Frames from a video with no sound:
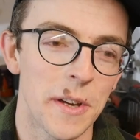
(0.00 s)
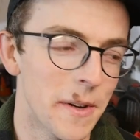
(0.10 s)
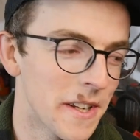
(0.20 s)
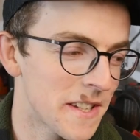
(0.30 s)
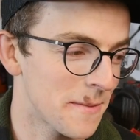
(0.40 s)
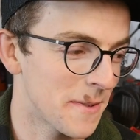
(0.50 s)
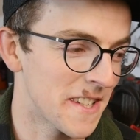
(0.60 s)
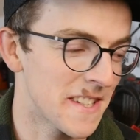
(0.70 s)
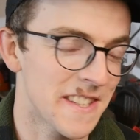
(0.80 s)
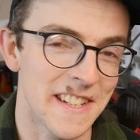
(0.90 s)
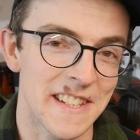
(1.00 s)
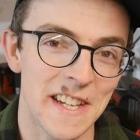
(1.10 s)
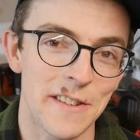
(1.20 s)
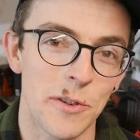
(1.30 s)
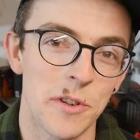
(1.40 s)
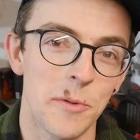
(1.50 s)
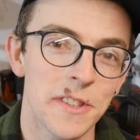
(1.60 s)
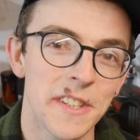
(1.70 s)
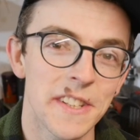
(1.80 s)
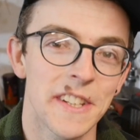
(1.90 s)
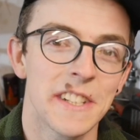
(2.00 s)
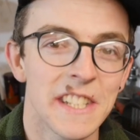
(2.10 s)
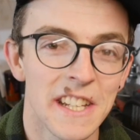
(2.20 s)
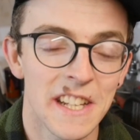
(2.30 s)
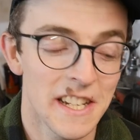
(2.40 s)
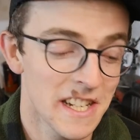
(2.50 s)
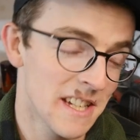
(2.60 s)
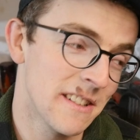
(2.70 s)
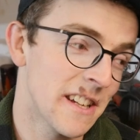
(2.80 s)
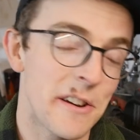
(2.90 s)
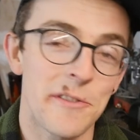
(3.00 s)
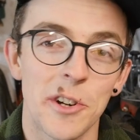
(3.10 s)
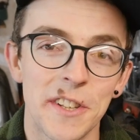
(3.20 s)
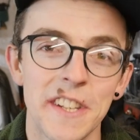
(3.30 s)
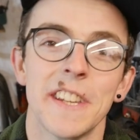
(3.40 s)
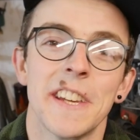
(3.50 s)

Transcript: but it's one of these things that I've always wanted, and now I've got it.